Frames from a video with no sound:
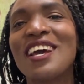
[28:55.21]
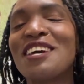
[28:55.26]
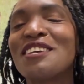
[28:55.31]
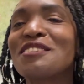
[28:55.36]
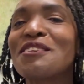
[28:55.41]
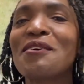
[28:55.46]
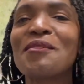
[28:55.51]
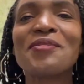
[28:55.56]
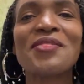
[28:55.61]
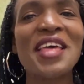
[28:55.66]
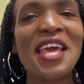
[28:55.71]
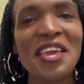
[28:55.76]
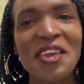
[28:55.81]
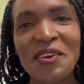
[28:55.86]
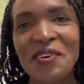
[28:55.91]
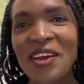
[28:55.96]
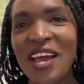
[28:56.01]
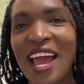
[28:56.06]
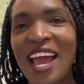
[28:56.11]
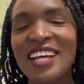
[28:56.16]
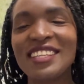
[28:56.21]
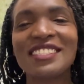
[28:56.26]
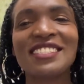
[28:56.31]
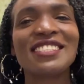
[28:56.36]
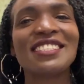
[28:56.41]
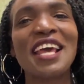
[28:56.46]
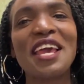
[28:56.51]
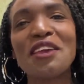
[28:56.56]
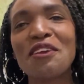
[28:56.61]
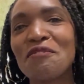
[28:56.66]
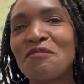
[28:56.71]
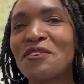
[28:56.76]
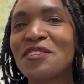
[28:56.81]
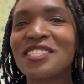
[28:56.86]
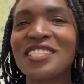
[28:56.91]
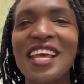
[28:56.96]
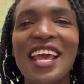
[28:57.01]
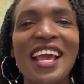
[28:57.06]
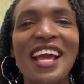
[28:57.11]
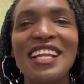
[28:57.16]
So thank you guys, thank you for
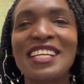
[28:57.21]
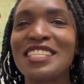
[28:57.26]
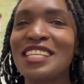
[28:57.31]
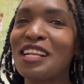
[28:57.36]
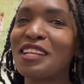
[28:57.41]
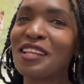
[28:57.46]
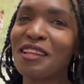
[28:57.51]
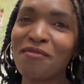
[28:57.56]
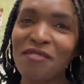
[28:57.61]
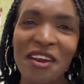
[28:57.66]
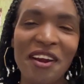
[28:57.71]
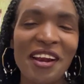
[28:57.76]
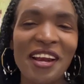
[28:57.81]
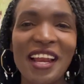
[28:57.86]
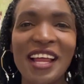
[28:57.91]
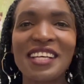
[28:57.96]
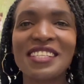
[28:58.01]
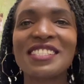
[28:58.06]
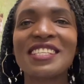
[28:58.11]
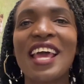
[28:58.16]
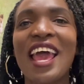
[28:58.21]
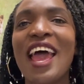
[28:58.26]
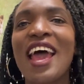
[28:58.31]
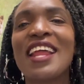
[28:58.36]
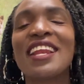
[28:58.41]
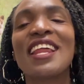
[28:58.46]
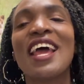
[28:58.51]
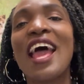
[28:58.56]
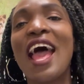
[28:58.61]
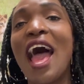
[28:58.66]
staying until the very last end.